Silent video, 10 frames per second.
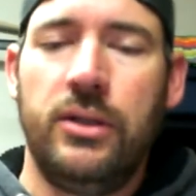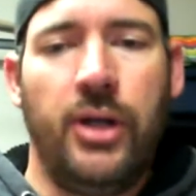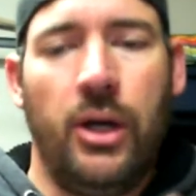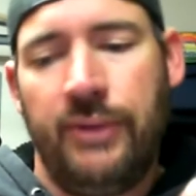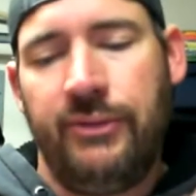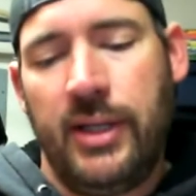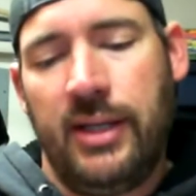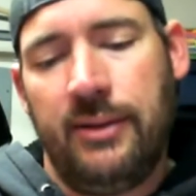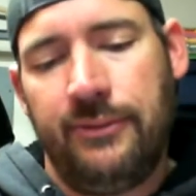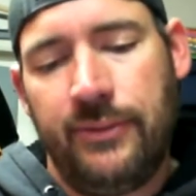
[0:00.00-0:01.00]

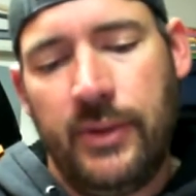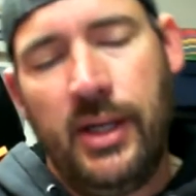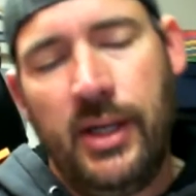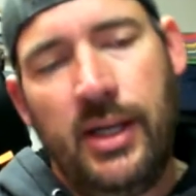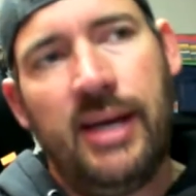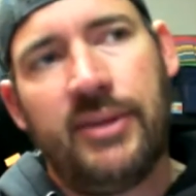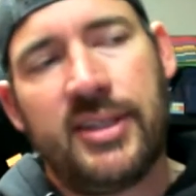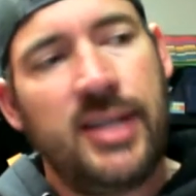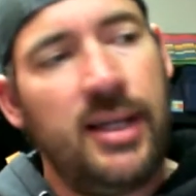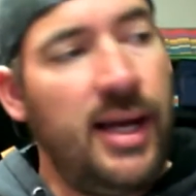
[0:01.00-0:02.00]
if
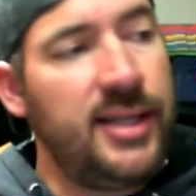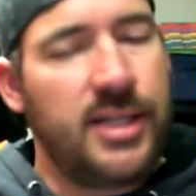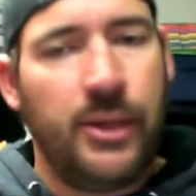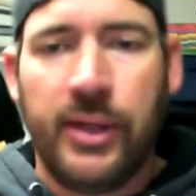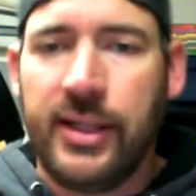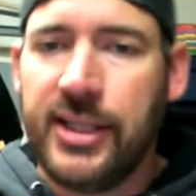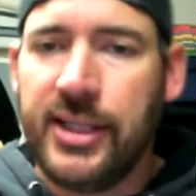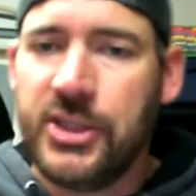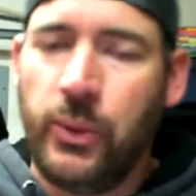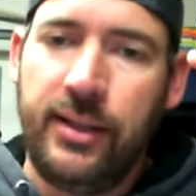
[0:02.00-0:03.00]
the sunlight's going
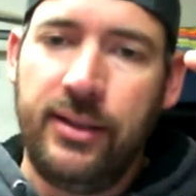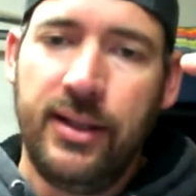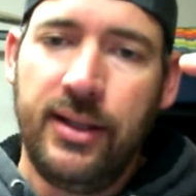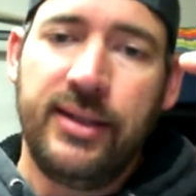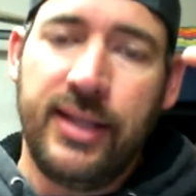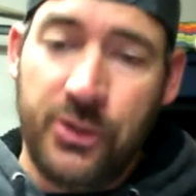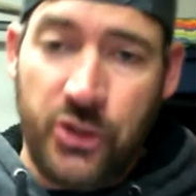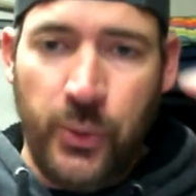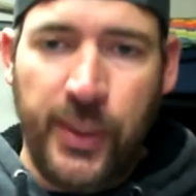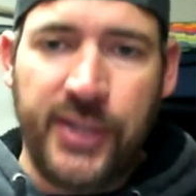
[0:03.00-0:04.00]
this way,
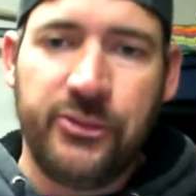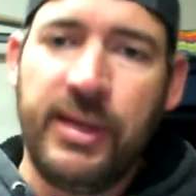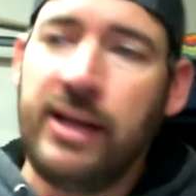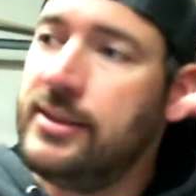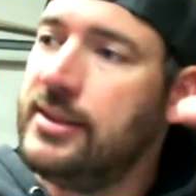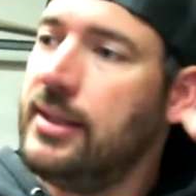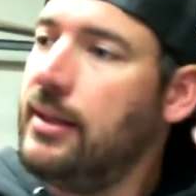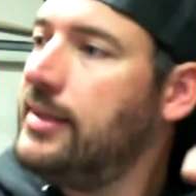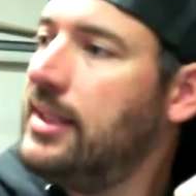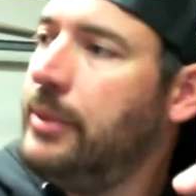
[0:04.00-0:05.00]
then 2 weeks from now, the
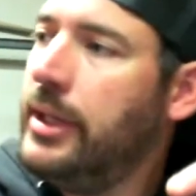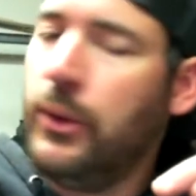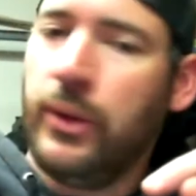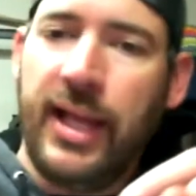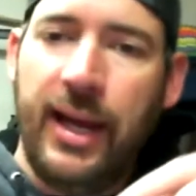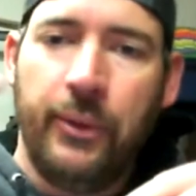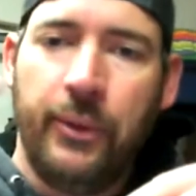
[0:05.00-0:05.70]
sunlight's going to be going that